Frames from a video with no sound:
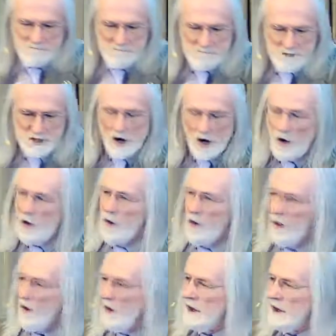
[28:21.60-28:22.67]

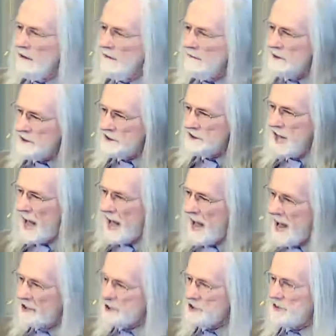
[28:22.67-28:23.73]
goal, this
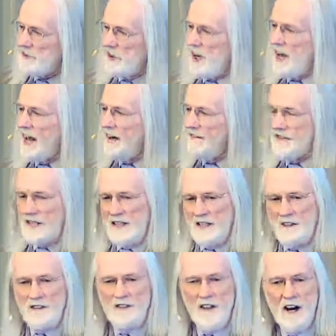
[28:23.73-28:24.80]
task that I have to
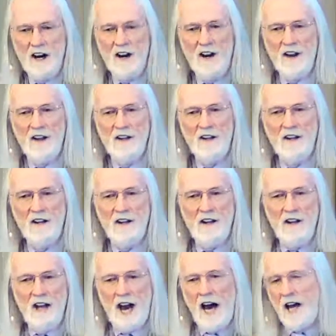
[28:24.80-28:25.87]
get done?
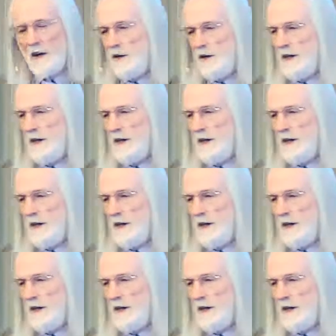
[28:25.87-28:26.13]
How do we